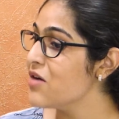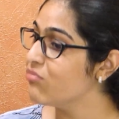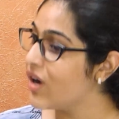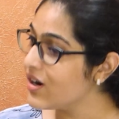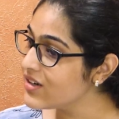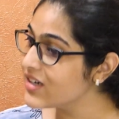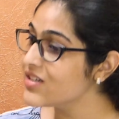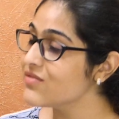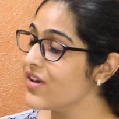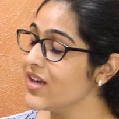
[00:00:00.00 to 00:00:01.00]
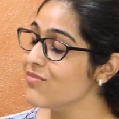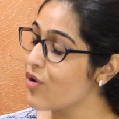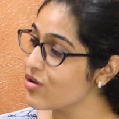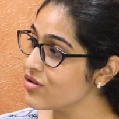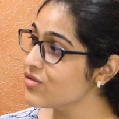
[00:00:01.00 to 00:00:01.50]
But it is very
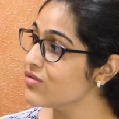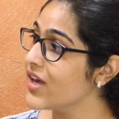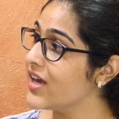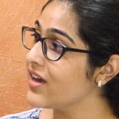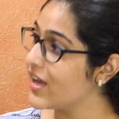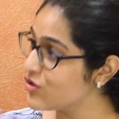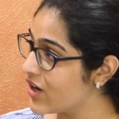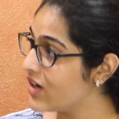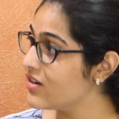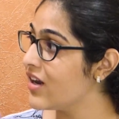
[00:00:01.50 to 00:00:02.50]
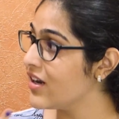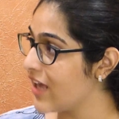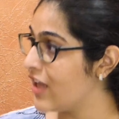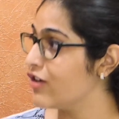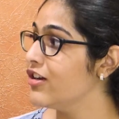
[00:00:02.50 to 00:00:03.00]
important to take educated and
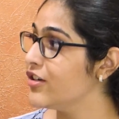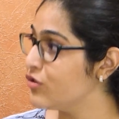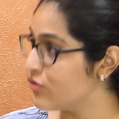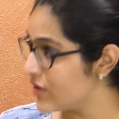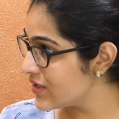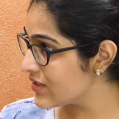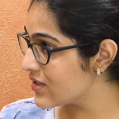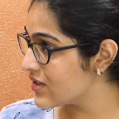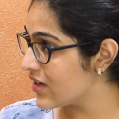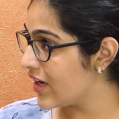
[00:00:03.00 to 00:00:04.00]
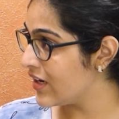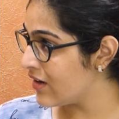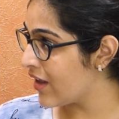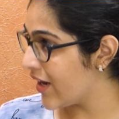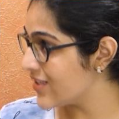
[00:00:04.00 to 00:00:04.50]
calculated risks
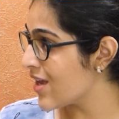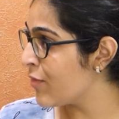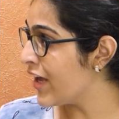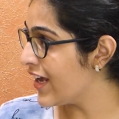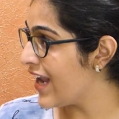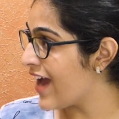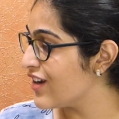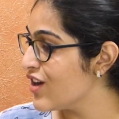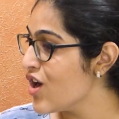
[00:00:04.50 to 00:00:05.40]
in an exam like CLAT,